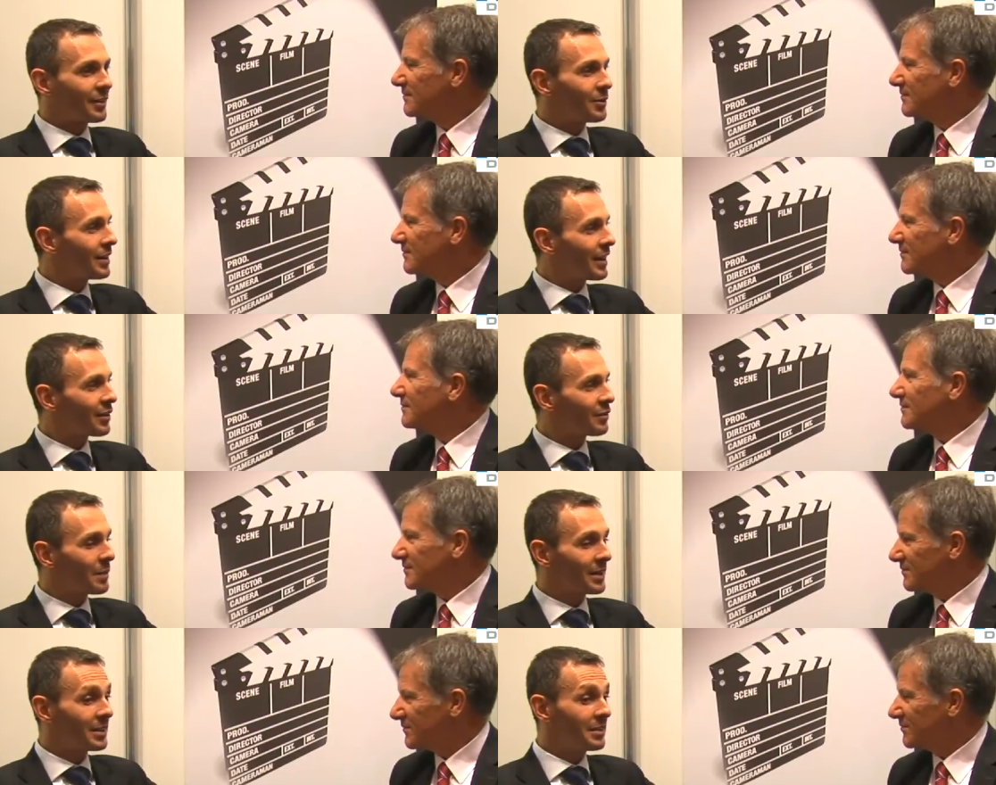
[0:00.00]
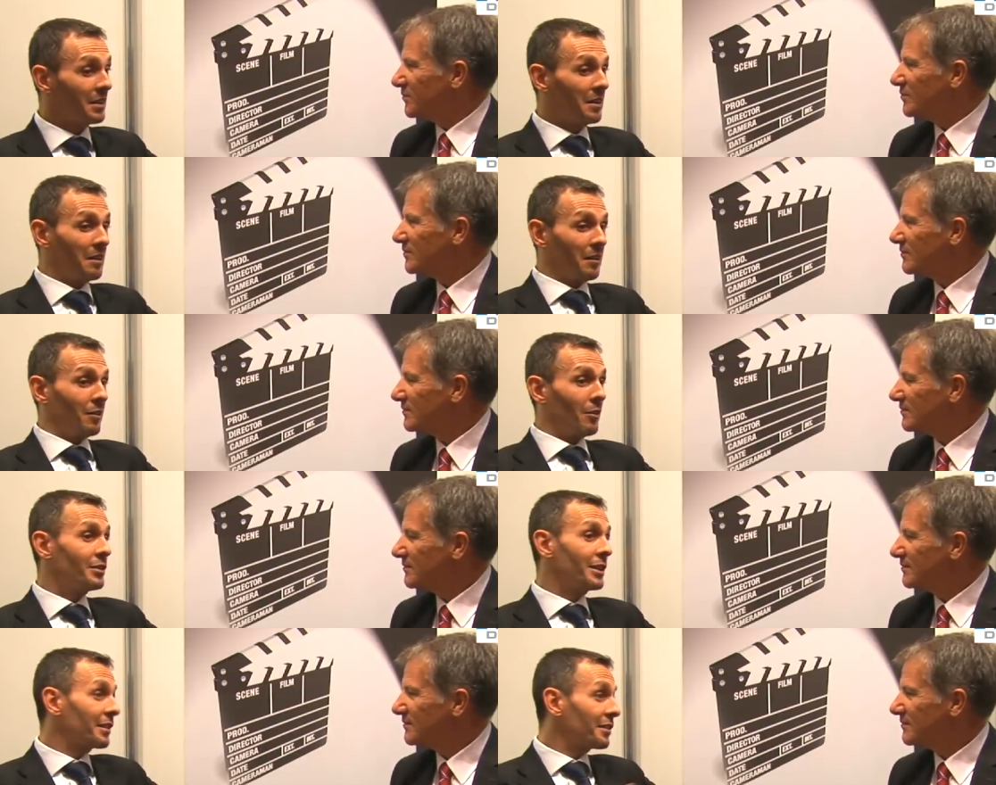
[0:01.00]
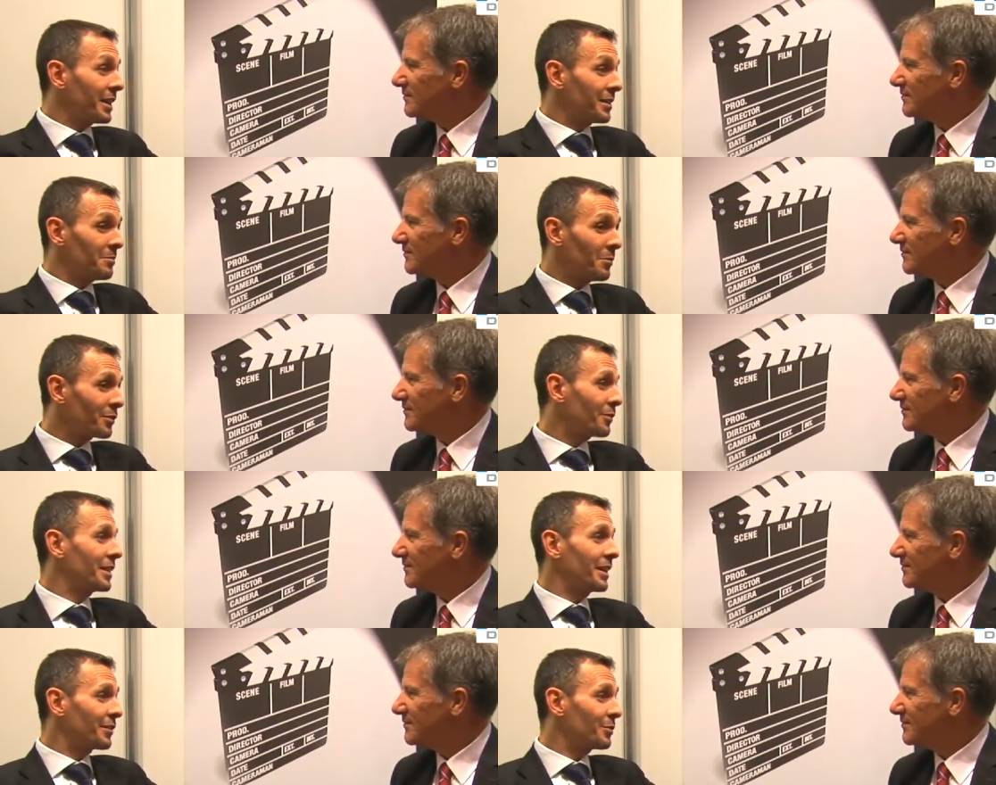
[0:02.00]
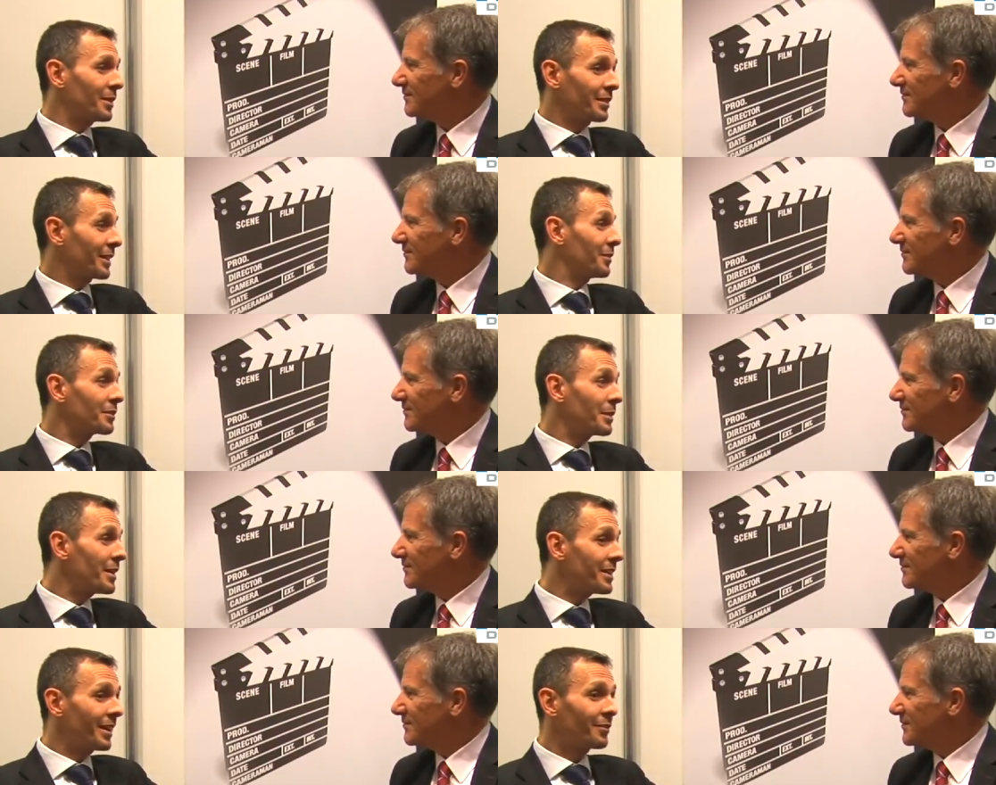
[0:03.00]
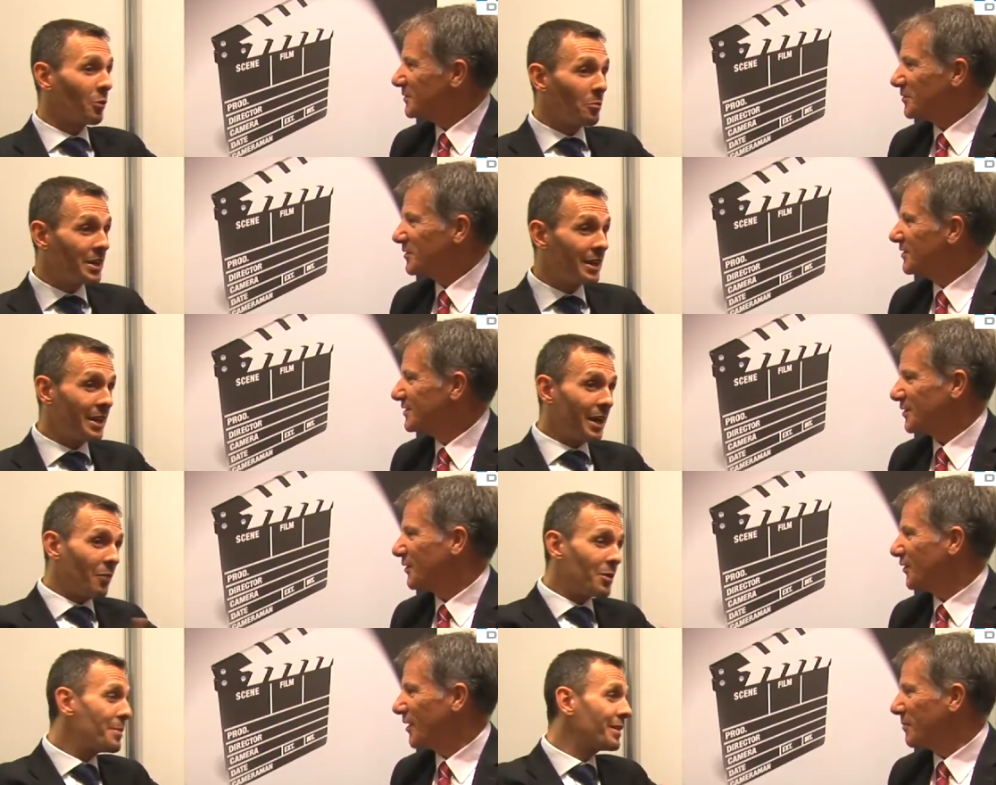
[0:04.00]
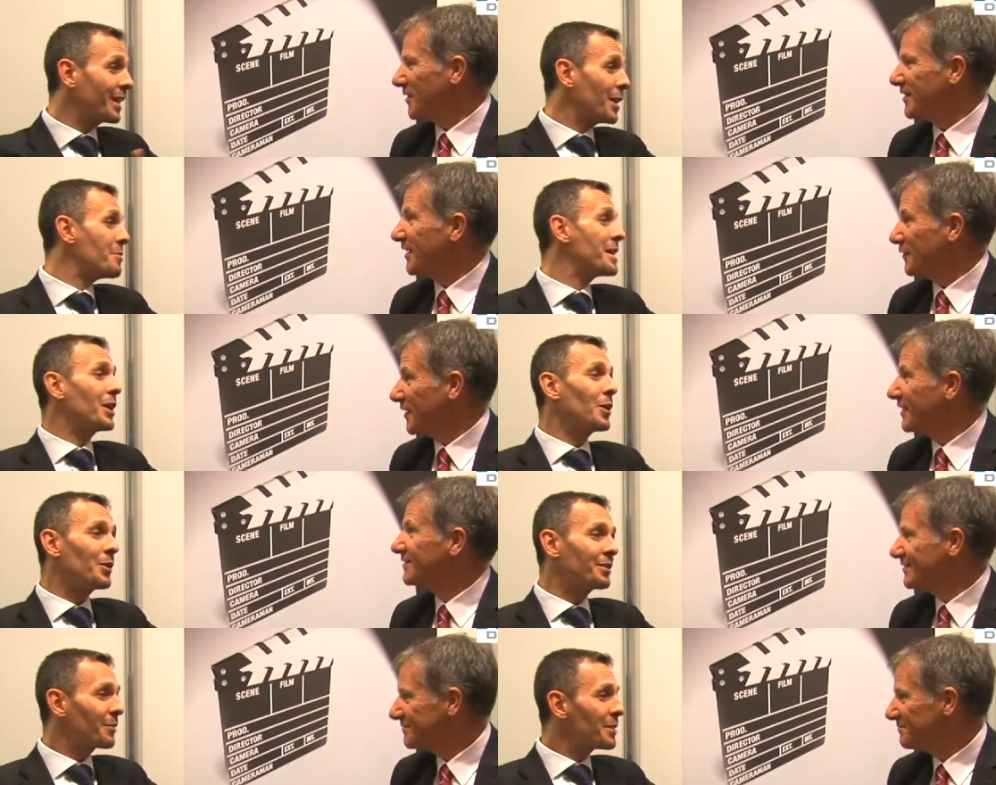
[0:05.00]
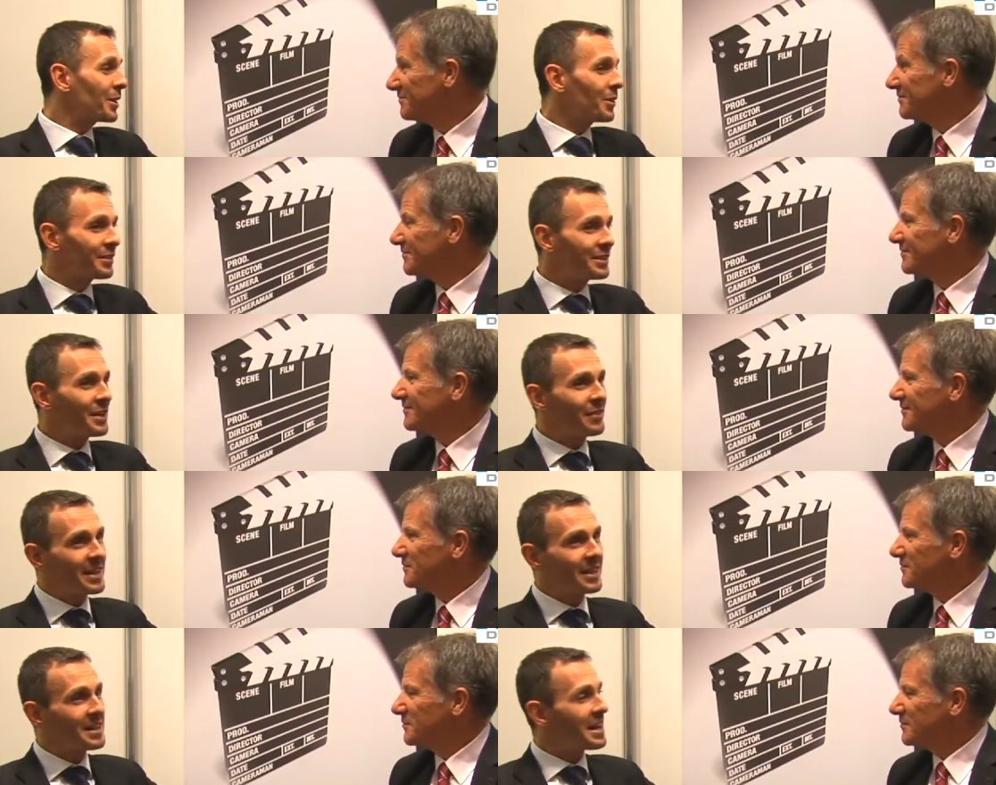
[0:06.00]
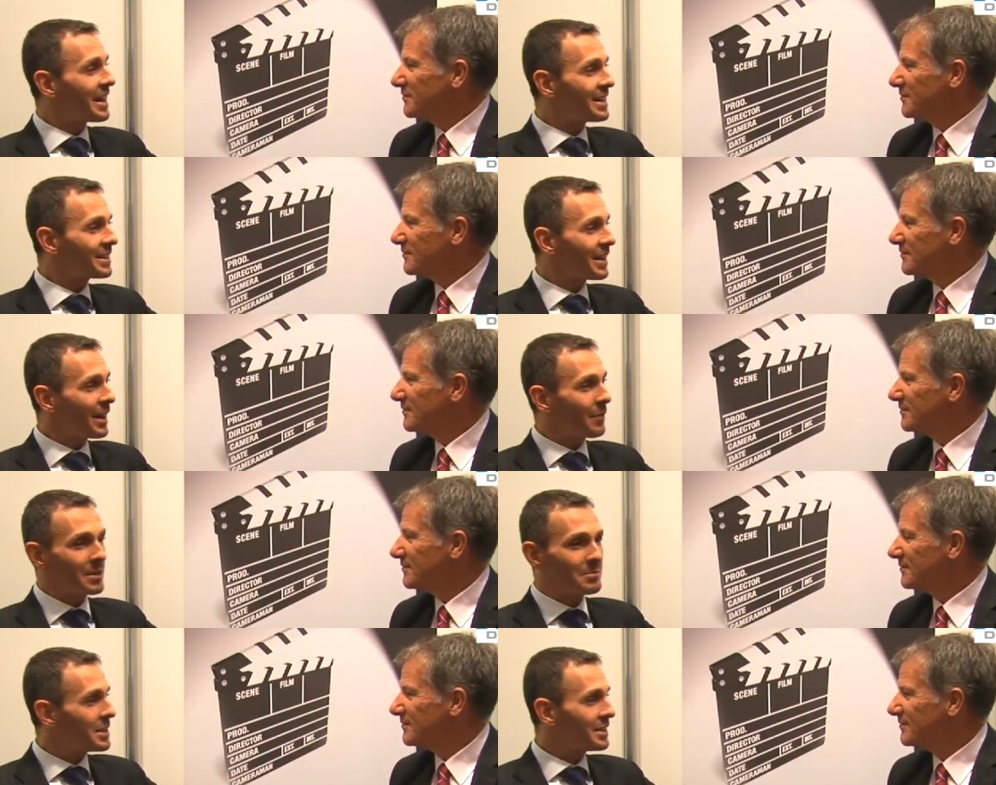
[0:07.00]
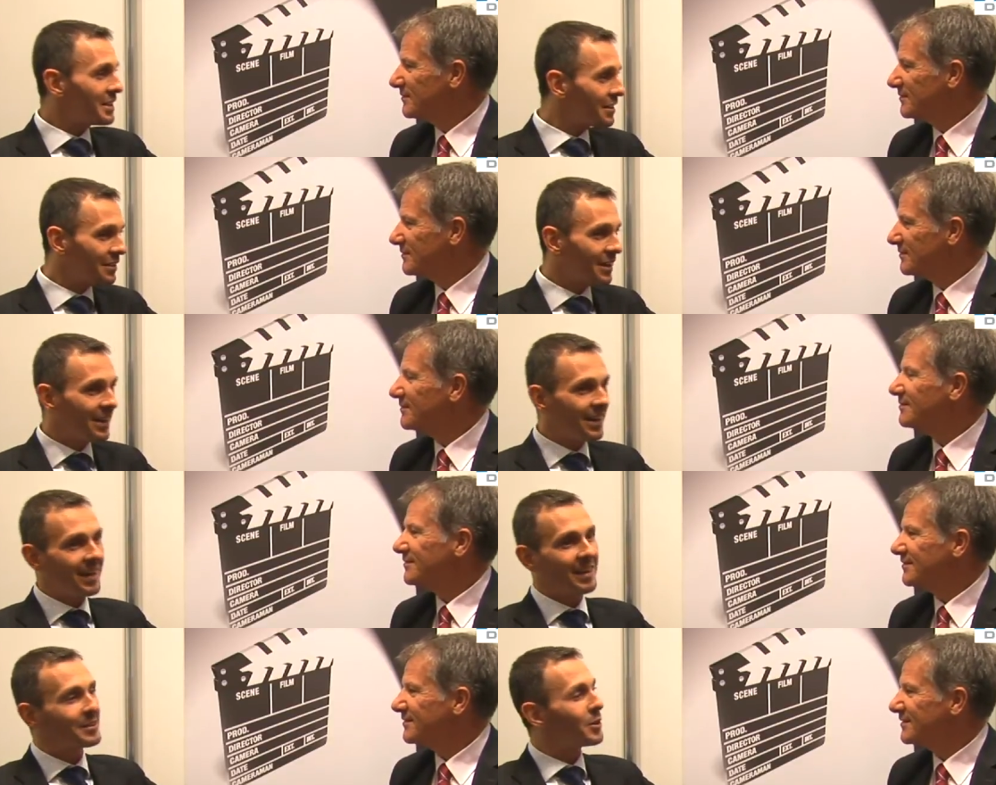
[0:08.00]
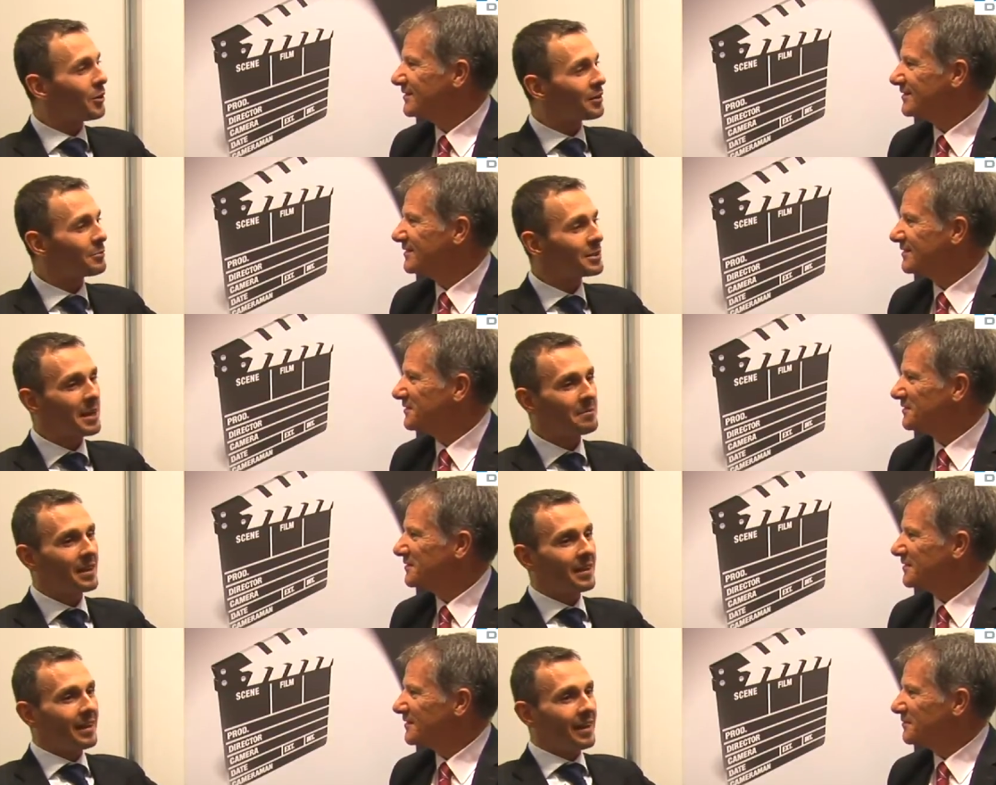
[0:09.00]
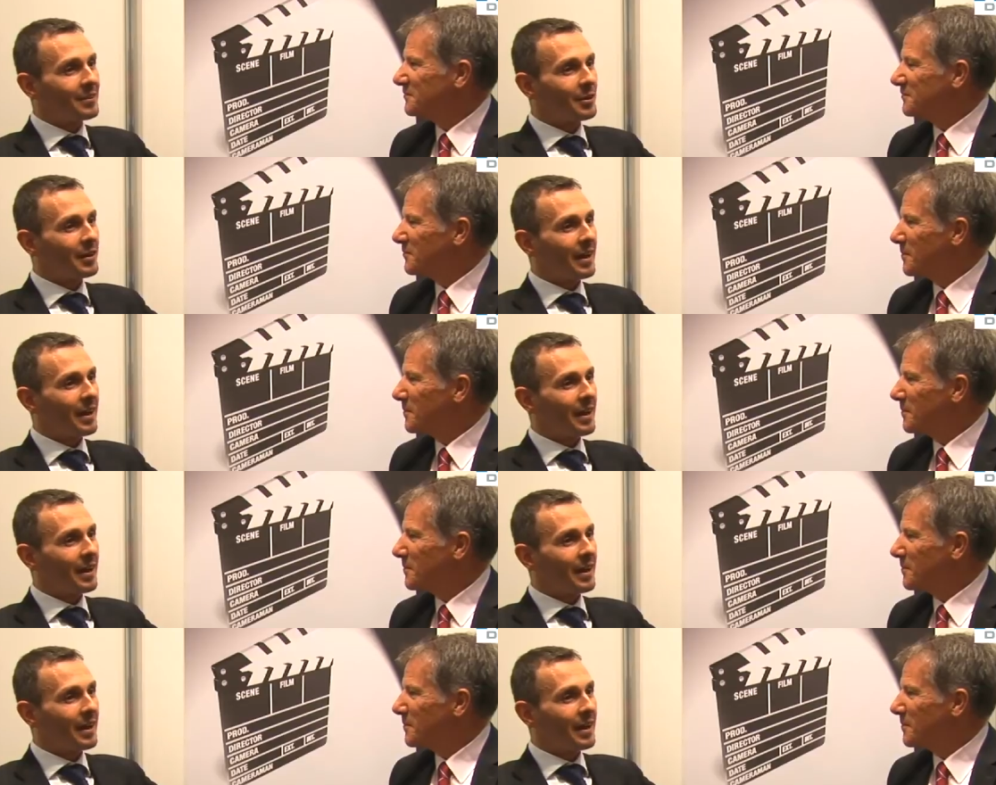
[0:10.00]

Speaker 1: are going as expected. Mm. On the other side, most of the customers are in North America, so we, so we basically we close we close in the evening and the night uh, with meetings and calls with them. So